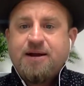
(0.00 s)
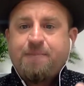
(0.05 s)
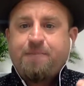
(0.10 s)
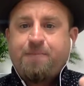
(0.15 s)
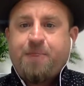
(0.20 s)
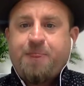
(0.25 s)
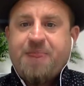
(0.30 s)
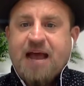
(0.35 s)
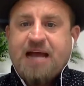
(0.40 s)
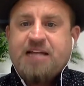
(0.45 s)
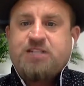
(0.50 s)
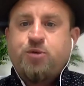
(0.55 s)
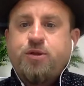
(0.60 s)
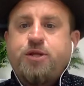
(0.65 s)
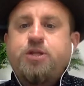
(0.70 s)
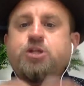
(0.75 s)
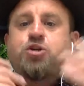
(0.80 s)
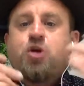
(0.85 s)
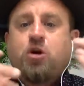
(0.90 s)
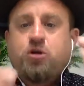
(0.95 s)
that's when you
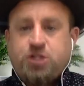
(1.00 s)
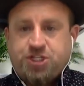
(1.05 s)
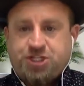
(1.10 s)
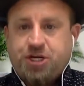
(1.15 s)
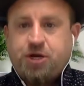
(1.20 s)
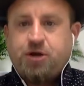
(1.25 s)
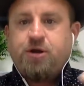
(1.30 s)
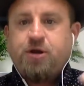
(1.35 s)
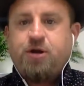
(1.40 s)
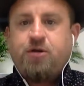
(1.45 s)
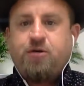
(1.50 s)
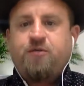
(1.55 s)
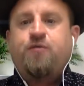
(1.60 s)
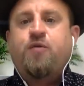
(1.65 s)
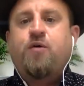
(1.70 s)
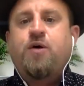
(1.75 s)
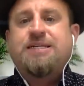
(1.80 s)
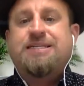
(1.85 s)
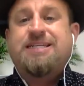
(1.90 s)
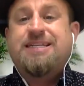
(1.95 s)
start to share your
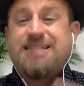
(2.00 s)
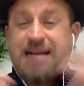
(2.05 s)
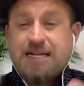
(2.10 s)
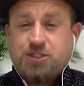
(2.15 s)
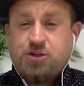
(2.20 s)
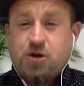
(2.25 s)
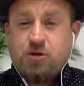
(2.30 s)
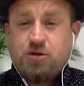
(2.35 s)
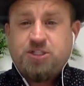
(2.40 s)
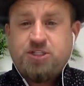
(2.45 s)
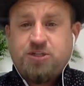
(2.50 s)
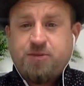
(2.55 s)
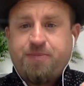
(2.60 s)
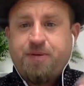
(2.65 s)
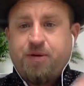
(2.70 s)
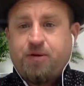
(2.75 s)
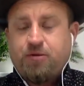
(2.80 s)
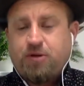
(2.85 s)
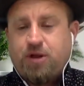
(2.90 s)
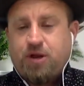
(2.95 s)
voice. As that starts to
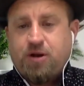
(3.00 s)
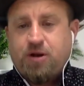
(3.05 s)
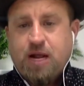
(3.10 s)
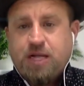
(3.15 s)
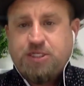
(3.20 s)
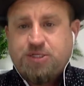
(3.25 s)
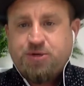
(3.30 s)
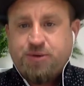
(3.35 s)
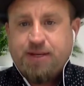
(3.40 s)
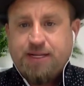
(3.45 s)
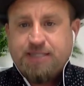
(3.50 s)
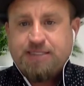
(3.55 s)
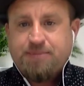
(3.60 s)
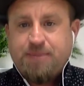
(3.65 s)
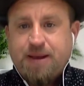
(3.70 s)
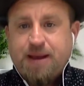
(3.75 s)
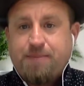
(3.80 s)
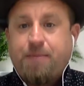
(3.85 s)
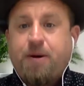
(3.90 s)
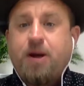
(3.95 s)
build, and you're not doing it to
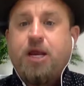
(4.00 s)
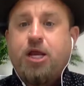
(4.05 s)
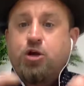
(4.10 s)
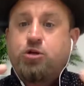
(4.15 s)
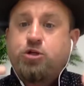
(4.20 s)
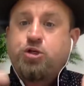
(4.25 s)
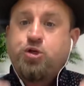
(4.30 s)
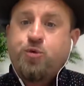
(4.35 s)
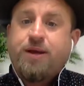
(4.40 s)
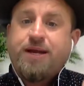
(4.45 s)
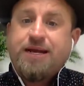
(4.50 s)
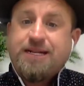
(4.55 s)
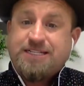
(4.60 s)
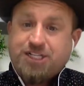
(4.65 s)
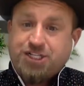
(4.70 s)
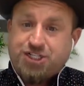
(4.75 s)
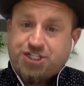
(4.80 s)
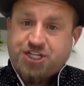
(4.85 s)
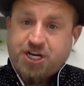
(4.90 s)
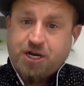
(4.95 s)
make money, you're doing it to
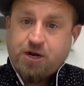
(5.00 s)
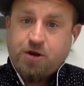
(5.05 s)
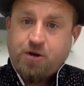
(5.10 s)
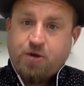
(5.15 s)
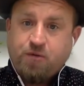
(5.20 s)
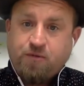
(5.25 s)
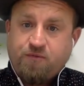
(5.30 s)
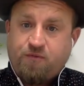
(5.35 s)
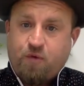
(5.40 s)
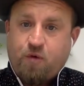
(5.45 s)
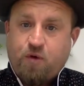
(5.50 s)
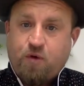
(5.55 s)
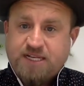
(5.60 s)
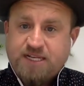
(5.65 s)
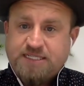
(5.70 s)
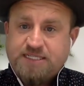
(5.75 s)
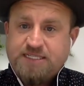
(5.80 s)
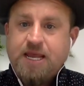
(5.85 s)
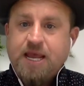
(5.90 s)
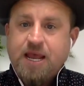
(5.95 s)
share your
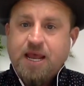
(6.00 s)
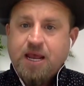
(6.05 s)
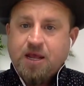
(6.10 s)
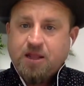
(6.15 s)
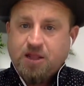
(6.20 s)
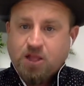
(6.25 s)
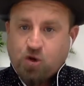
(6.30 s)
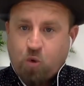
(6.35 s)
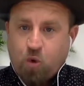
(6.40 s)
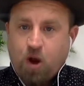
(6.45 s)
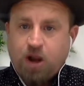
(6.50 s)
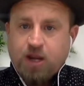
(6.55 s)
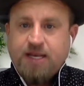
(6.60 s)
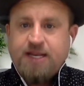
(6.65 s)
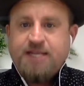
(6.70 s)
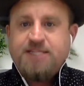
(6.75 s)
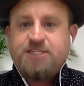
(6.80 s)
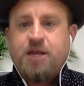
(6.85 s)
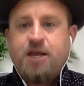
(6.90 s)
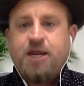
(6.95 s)
voice, the quality
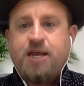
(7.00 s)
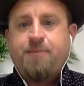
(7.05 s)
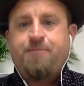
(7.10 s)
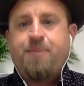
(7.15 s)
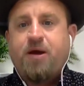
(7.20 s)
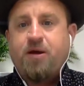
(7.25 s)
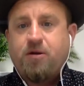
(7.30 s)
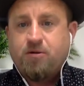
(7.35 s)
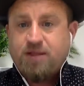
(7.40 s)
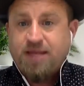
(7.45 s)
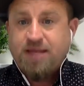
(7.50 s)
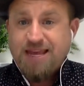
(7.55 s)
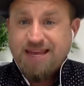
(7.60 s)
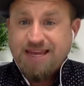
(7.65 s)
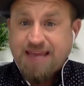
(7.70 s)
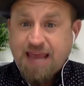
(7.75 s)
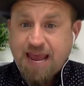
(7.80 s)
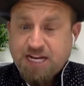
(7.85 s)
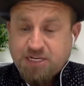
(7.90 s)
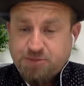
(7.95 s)
is going to get better, the
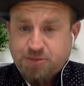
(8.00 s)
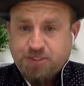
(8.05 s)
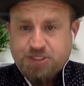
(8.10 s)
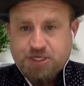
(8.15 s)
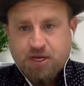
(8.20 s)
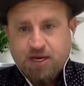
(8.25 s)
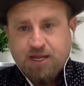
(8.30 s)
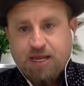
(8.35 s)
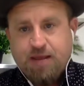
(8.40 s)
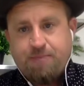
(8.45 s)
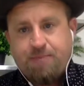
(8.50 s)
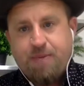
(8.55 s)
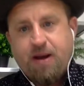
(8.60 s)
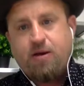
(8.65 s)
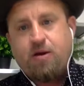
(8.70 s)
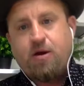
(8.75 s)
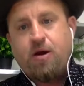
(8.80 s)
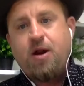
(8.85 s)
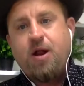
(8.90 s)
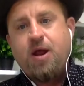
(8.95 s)
engagement's going to get
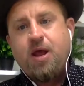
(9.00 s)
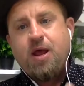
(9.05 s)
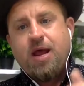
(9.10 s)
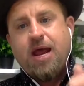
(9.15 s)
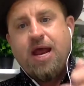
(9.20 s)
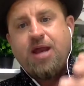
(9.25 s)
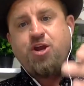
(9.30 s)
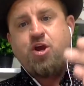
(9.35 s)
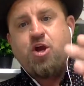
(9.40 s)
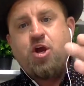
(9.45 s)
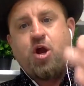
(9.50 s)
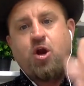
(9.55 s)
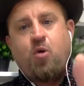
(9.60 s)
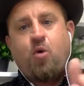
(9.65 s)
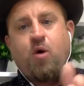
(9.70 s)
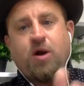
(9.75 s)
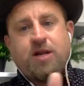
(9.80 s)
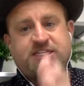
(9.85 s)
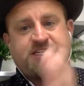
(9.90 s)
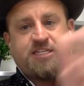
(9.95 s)
better, and you're going to
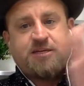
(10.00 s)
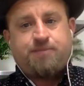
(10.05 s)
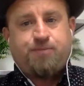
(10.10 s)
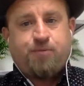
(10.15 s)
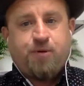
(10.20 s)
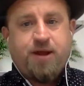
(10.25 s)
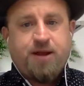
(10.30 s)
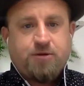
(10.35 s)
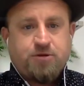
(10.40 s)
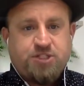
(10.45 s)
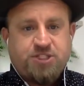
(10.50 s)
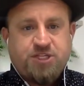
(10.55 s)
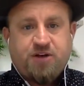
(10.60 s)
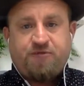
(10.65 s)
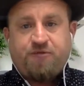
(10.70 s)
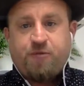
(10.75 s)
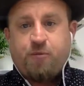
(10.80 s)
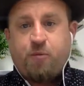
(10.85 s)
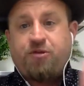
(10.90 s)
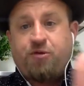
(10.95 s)
want to separate yourself
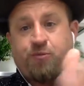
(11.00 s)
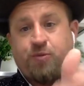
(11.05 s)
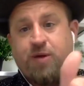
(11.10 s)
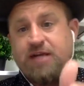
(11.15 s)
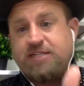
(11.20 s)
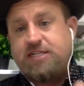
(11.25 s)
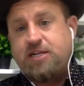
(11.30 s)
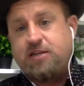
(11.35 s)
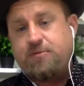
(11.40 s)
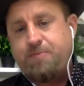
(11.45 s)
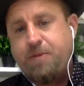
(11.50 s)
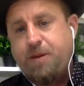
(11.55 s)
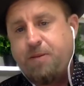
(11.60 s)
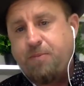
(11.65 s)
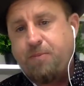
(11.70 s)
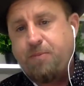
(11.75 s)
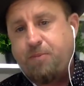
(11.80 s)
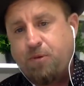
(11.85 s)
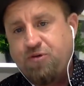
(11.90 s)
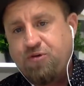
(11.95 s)
from what the rest of the
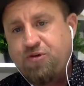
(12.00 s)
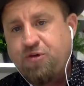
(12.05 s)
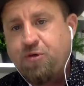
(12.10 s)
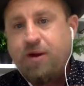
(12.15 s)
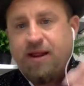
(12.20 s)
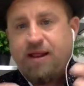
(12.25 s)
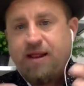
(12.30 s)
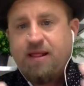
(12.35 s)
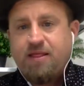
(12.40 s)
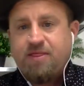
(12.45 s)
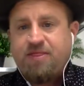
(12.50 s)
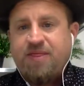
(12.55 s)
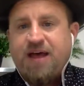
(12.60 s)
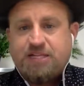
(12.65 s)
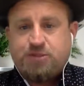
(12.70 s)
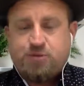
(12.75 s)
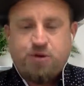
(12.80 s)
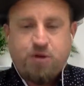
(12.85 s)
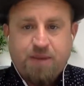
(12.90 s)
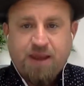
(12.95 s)
people are doing. That's
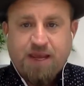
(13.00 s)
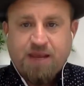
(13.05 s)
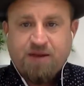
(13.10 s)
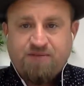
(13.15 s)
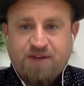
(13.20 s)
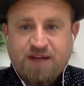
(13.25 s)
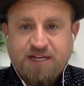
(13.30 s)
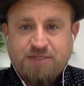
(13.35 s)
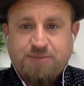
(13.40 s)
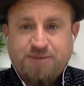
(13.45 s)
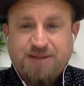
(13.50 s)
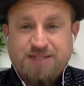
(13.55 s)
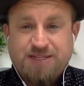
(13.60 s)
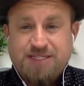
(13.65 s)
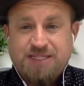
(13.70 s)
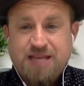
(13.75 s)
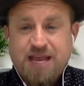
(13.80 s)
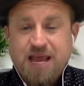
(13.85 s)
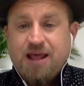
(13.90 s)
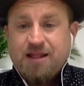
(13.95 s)
when you make investments.
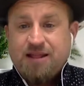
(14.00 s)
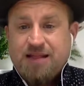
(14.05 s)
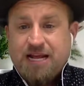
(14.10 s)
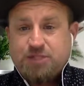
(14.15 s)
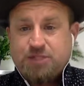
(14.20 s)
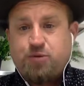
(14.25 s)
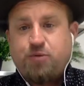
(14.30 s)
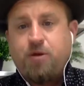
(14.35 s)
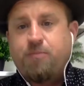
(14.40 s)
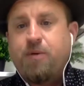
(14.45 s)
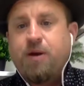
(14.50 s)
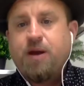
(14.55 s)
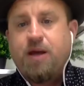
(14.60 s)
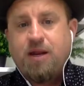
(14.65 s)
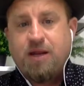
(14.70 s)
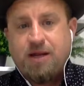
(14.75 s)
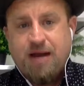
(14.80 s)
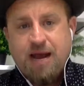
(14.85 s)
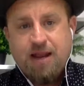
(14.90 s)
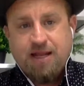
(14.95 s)
That's when you bring in a
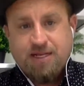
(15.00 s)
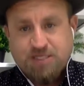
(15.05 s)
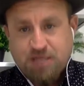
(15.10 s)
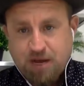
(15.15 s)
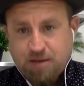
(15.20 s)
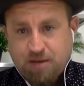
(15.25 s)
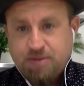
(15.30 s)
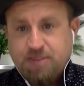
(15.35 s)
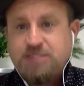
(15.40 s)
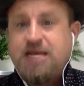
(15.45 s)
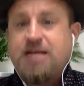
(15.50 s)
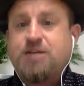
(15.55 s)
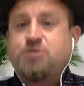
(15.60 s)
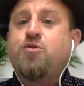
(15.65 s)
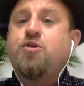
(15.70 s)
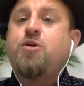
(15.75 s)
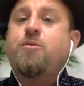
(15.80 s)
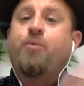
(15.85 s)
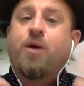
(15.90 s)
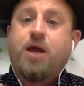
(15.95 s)
guy like Thomas. That's when you
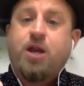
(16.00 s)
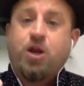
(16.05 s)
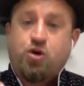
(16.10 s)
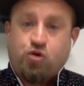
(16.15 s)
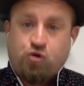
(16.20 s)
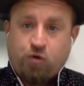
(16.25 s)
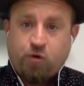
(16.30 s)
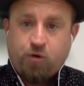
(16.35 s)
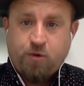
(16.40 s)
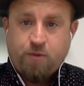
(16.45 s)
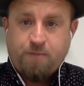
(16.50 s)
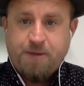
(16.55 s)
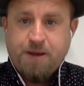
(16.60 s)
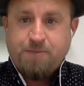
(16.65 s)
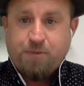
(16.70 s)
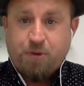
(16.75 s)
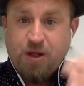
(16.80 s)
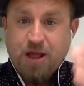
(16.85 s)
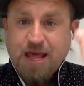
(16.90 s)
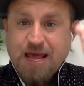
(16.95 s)
bring in a crew of
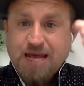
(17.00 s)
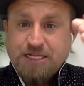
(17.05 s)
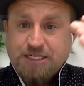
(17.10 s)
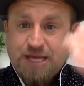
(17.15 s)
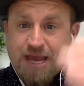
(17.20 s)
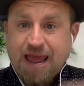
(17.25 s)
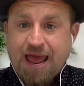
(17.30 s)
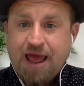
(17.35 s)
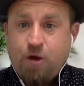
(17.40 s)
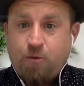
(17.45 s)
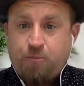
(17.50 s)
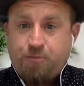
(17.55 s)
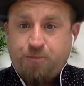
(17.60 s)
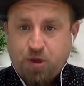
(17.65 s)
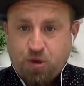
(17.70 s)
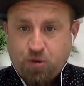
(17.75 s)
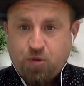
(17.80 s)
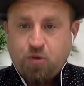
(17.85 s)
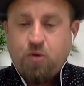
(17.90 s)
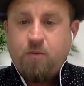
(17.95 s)
people to help
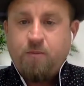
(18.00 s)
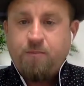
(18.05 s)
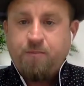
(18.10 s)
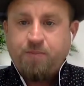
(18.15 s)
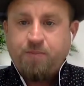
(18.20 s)
you